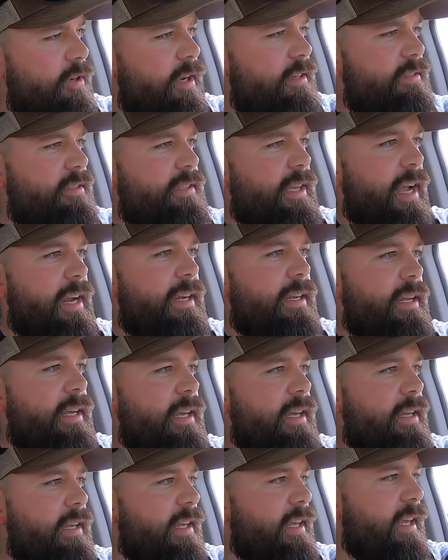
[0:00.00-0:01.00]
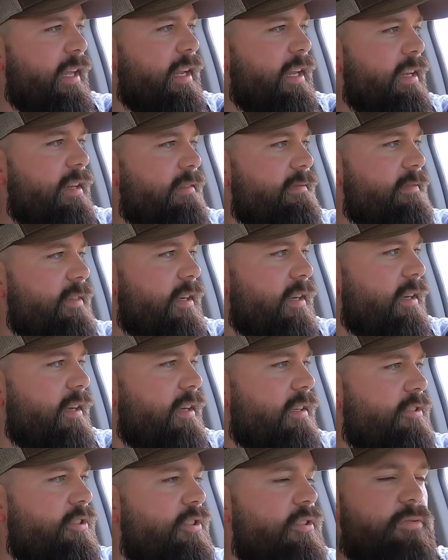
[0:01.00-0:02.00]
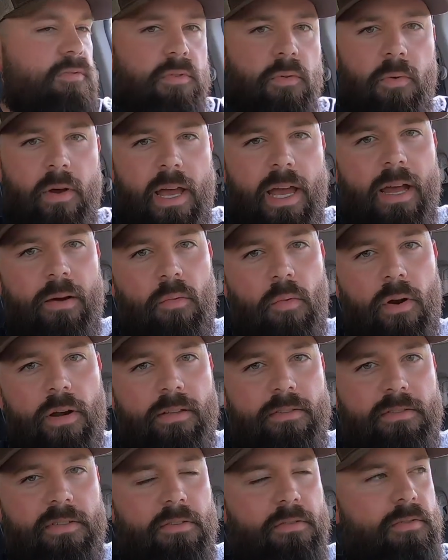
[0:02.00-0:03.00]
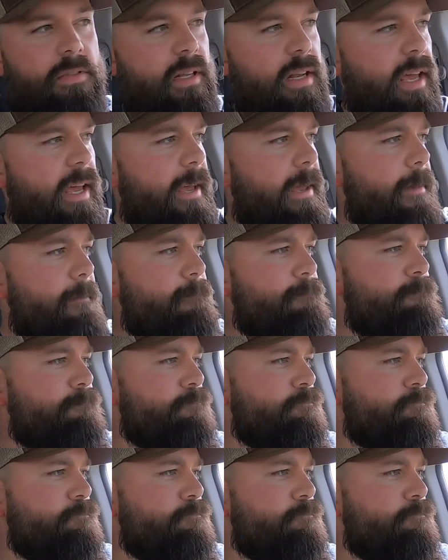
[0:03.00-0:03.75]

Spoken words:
and sight it in and get it shooting the way I want it to today.